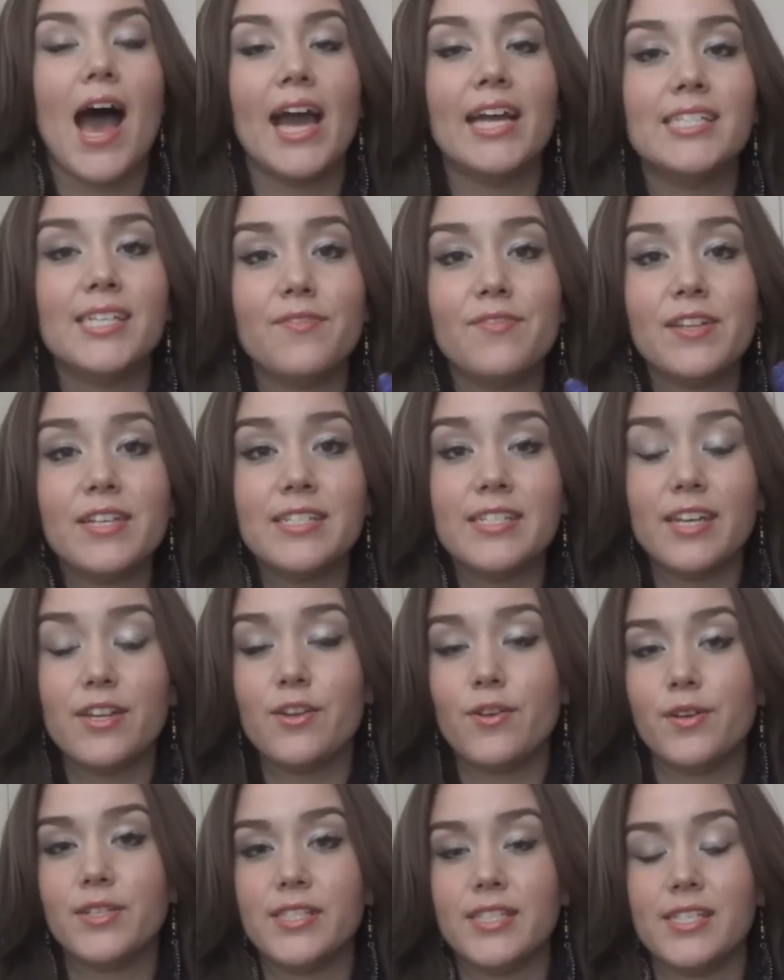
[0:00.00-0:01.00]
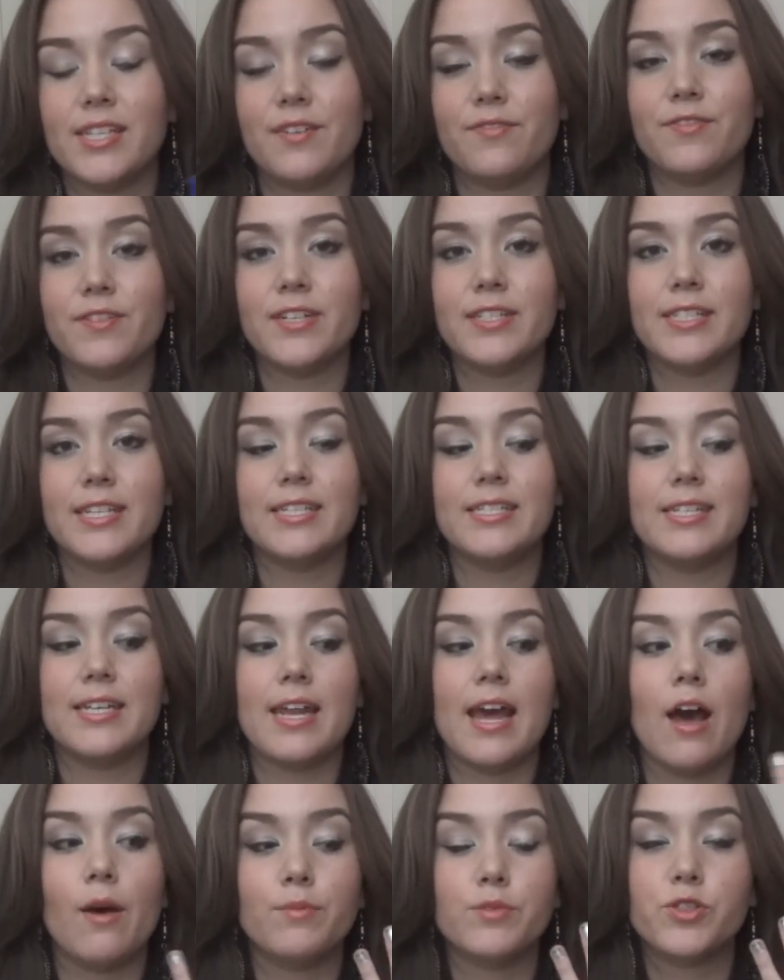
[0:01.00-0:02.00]
I definitely did notice a difference. It did
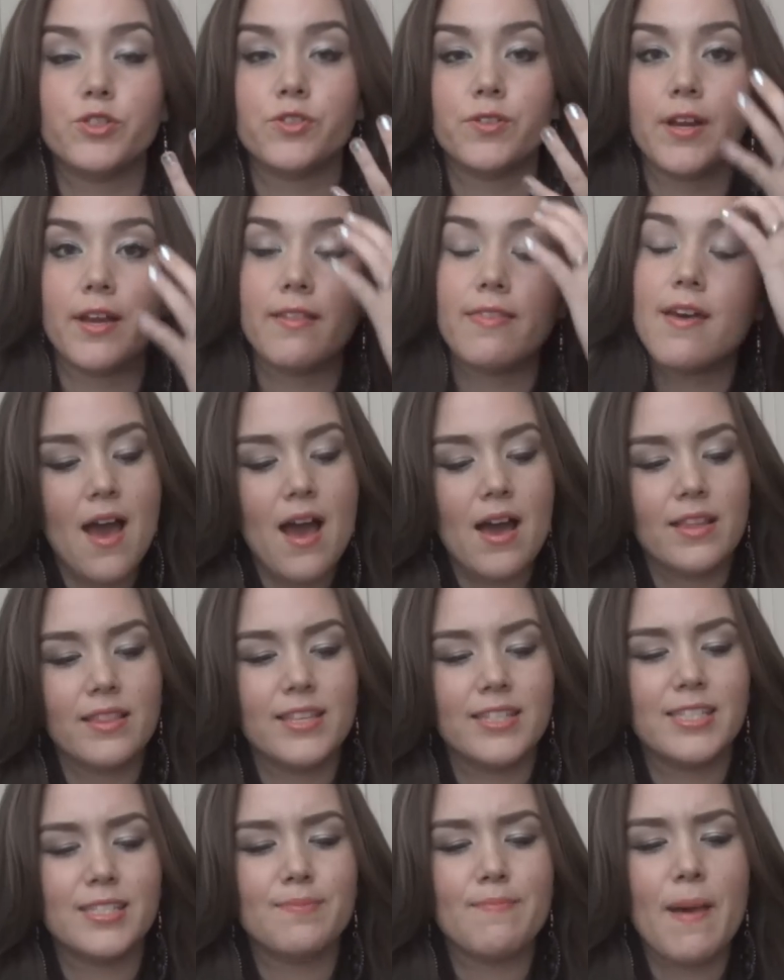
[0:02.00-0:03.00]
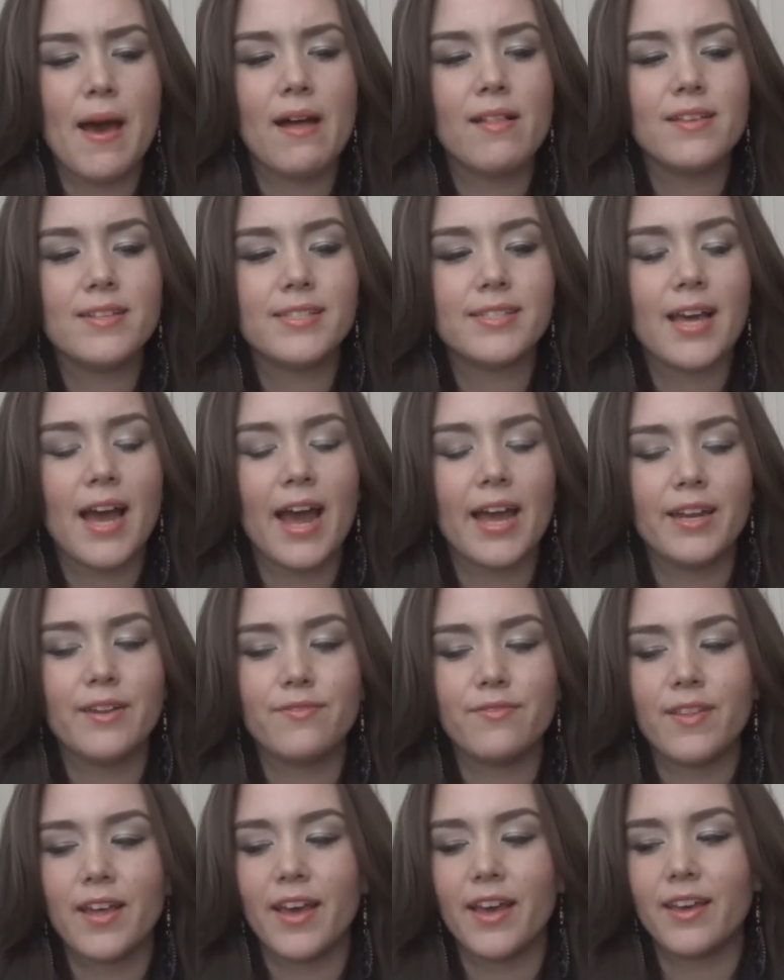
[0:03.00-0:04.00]
help shrink. The smell is kind
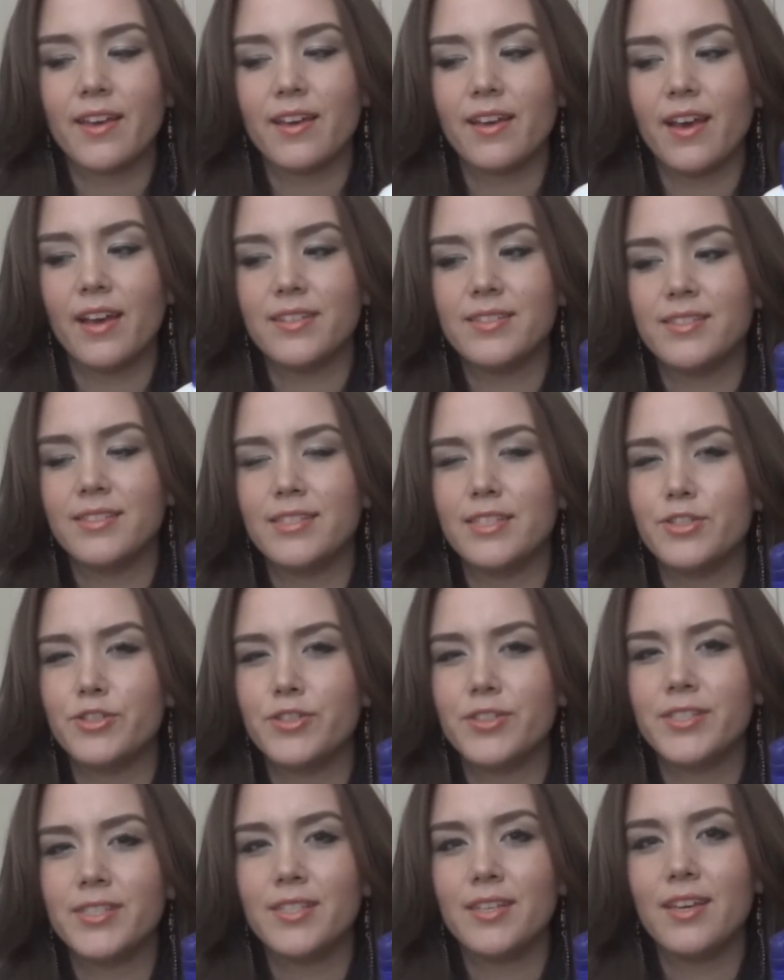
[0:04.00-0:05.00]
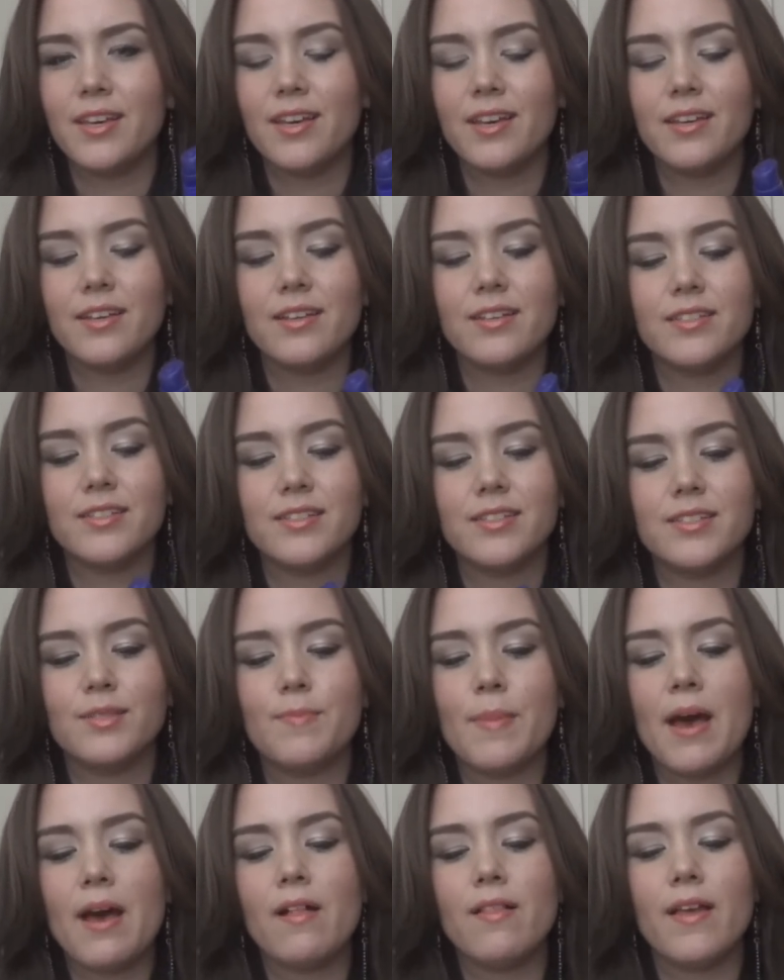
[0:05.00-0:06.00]
of like a citrusy
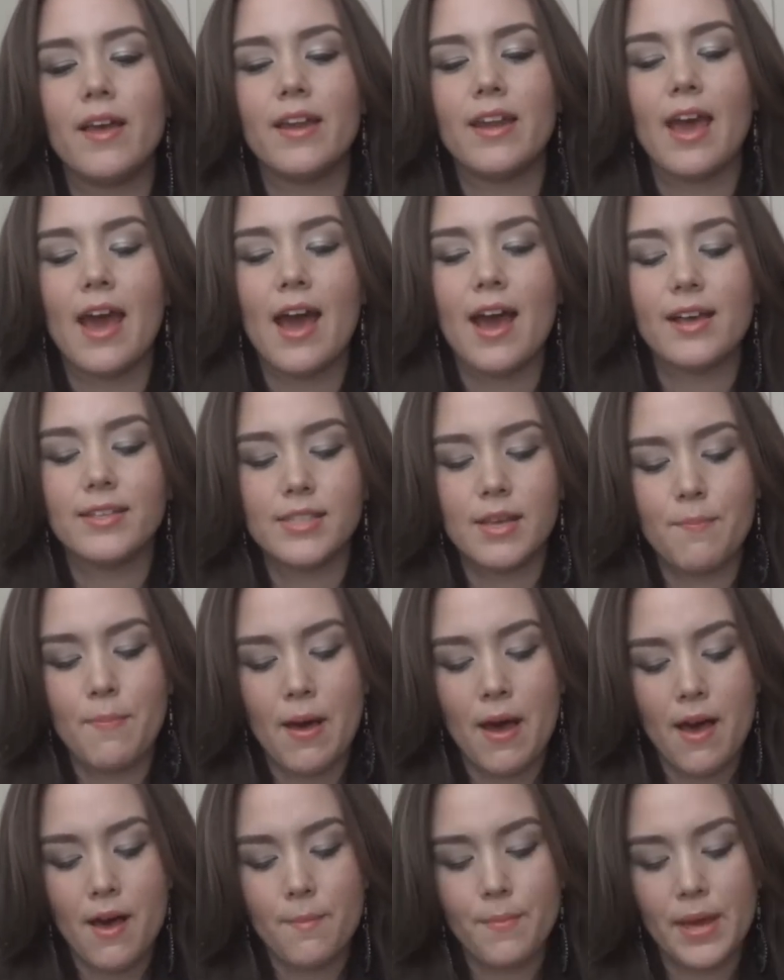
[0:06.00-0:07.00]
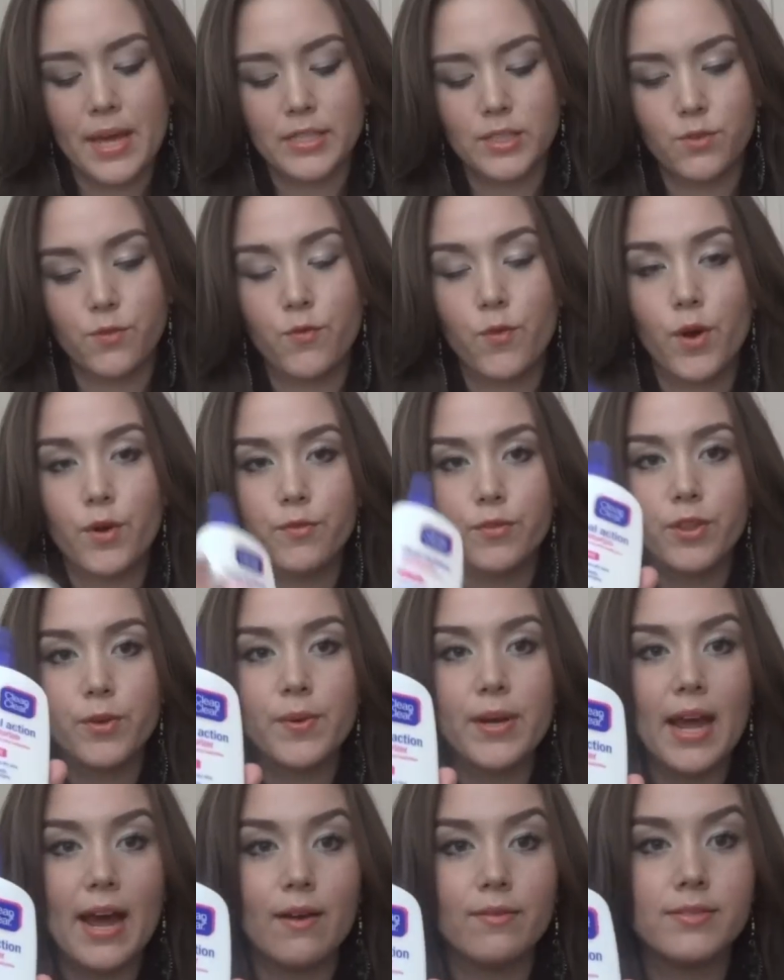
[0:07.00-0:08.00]
smell and it has a pump. It's four
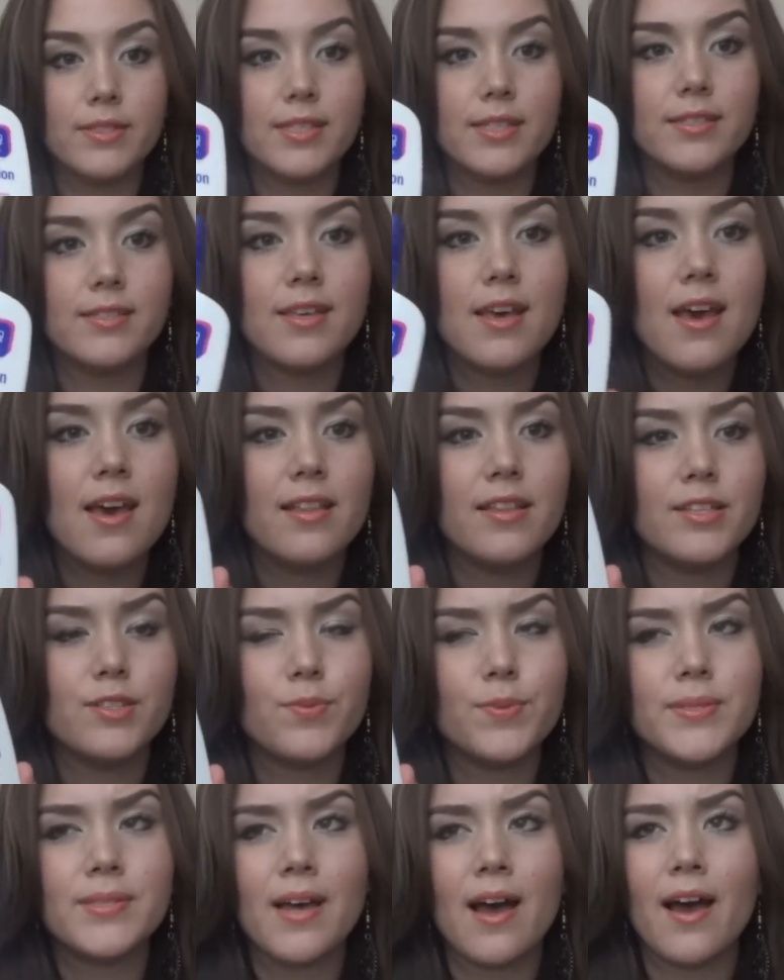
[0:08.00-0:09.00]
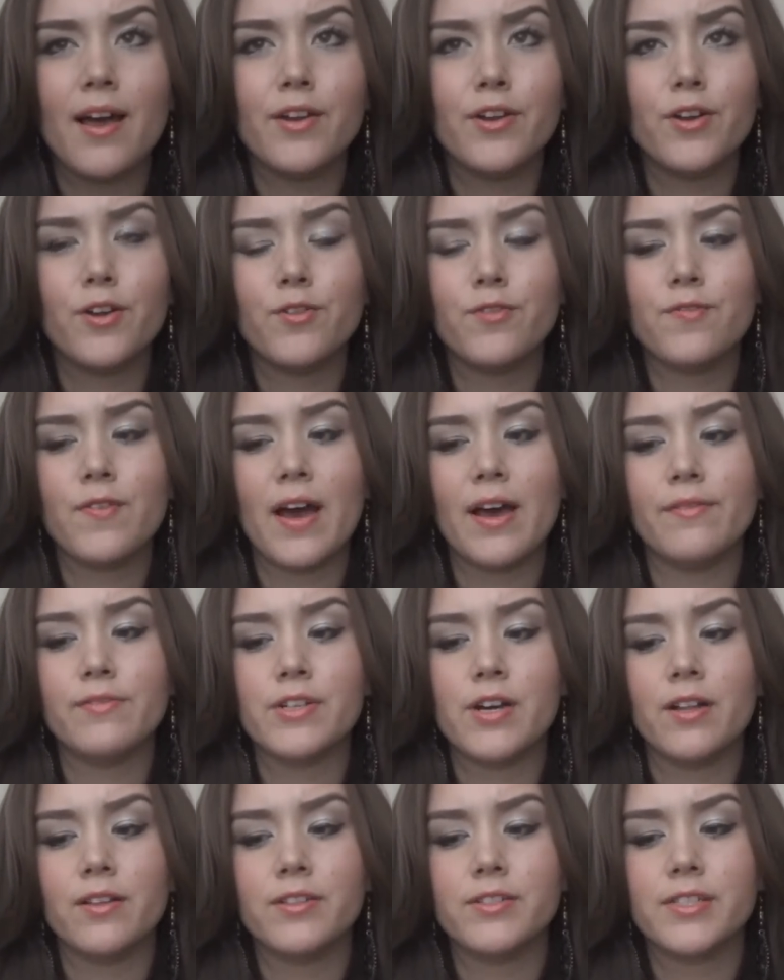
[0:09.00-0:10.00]
fluid ounces. This was under
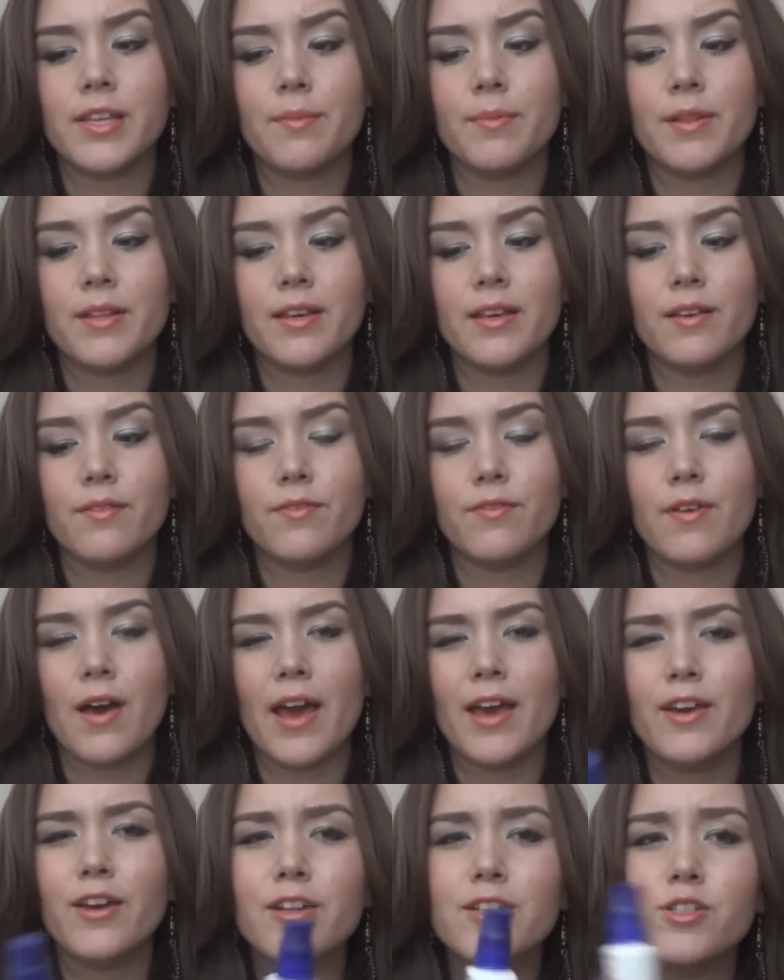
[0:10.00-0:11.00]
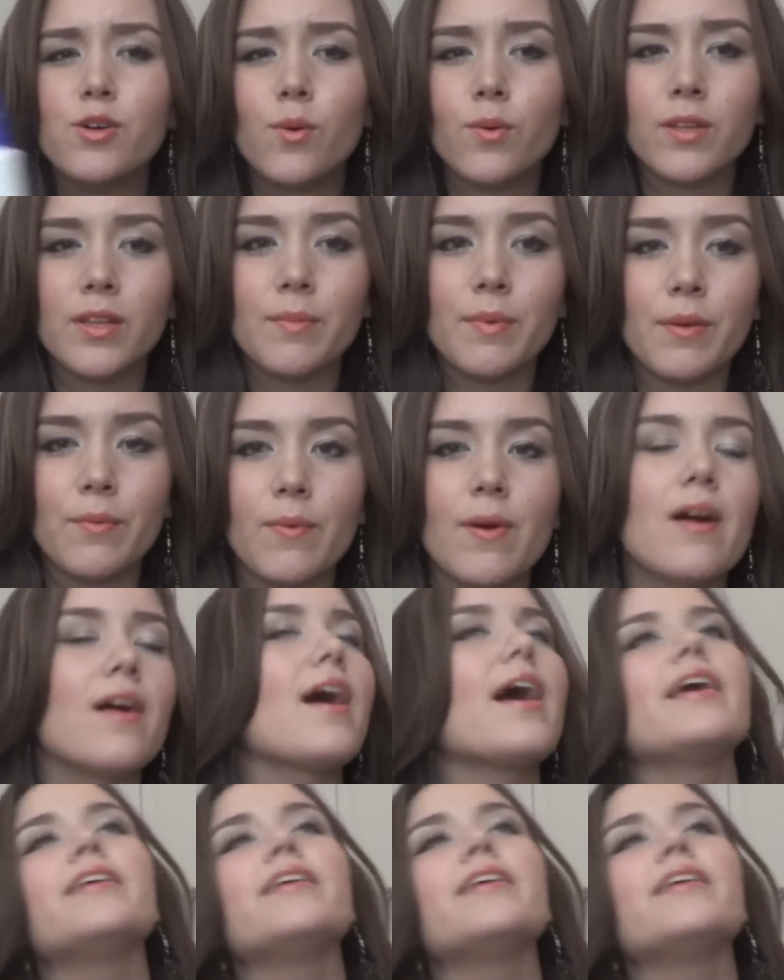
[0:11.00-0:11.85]
$5, I believe. I could totally be wrong.